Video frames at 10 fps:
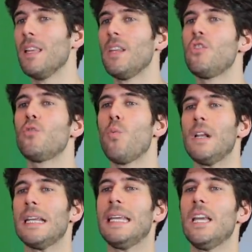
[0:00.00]
they just
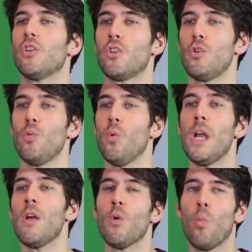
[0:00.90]
want to get to
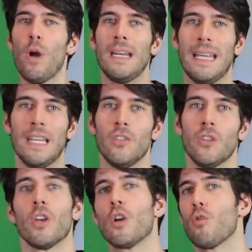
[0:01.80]
what
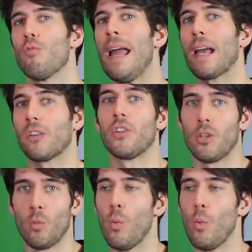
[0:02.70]
is correct?